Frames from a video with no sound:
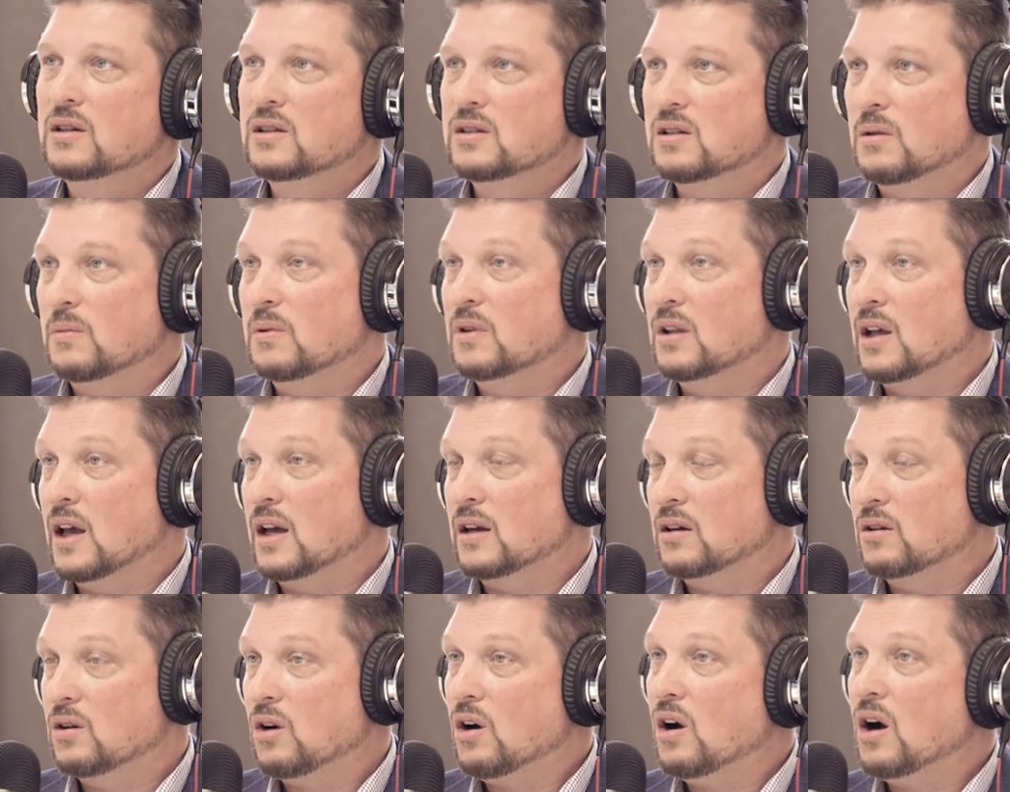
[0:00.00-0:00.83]
some of
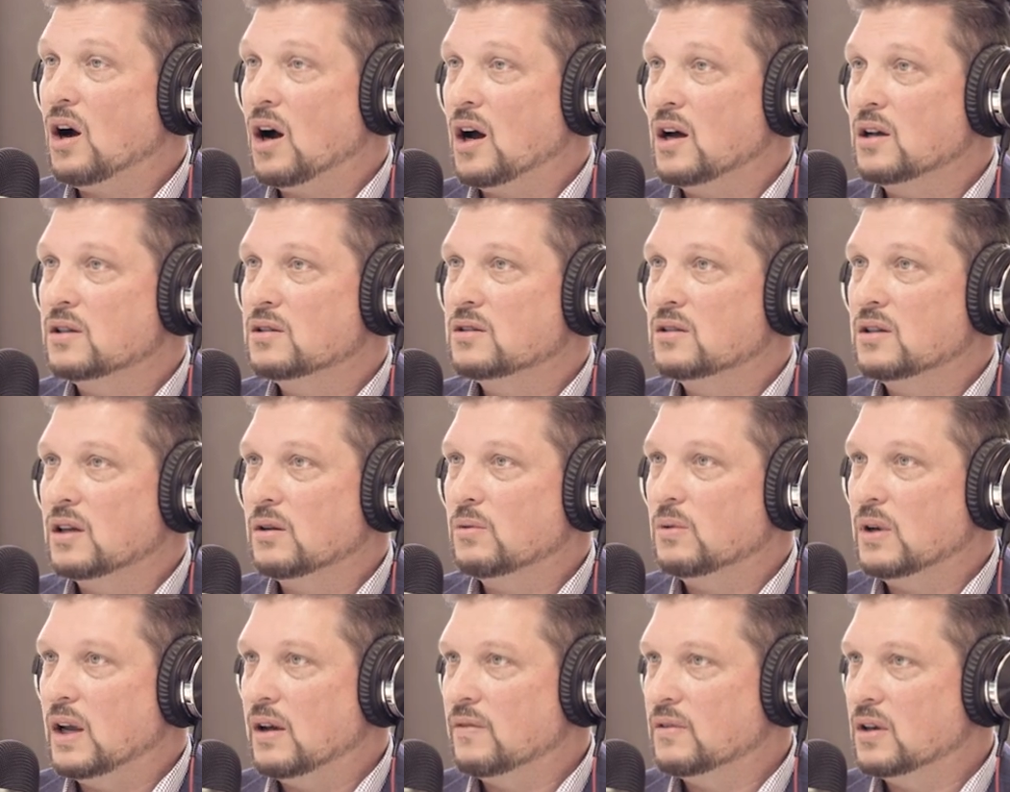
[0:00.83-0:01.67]
that cost,
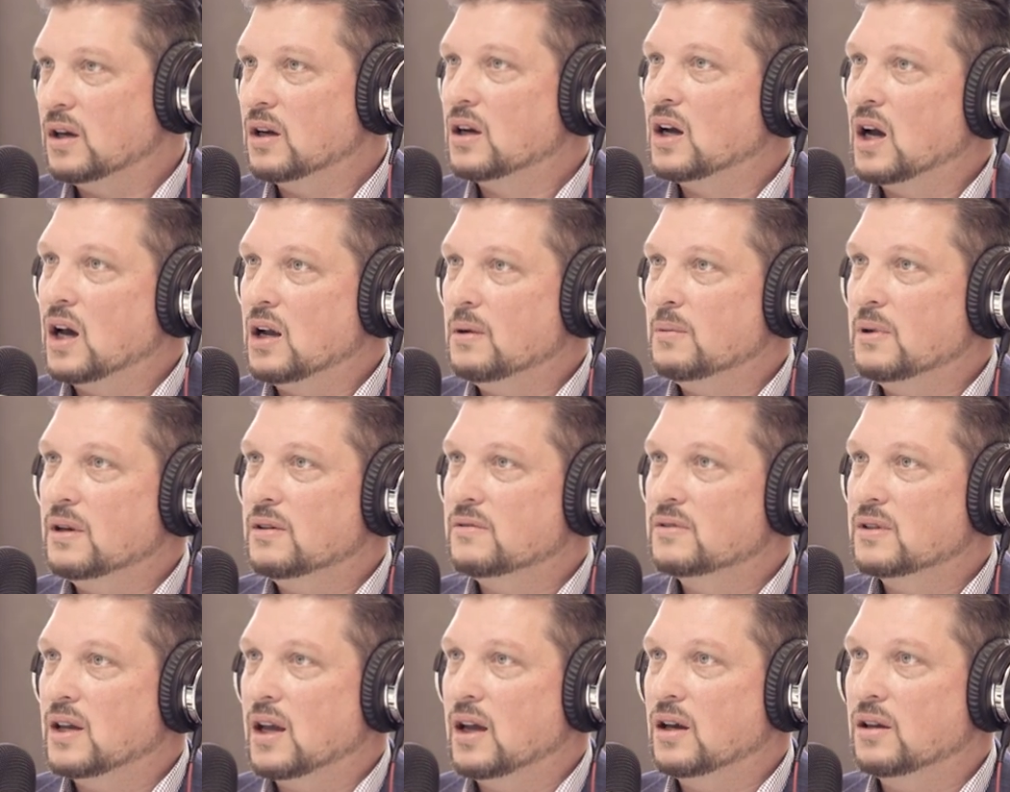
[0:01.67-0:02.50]
and we have the economy
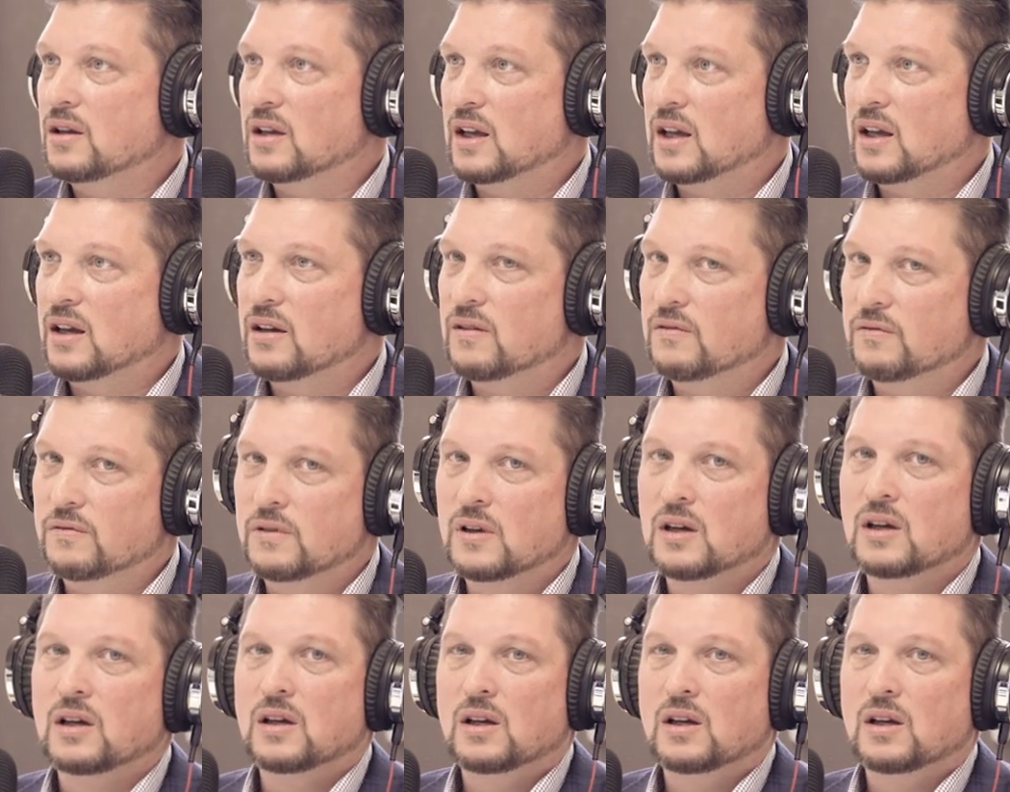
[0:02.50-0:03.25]
of scale to give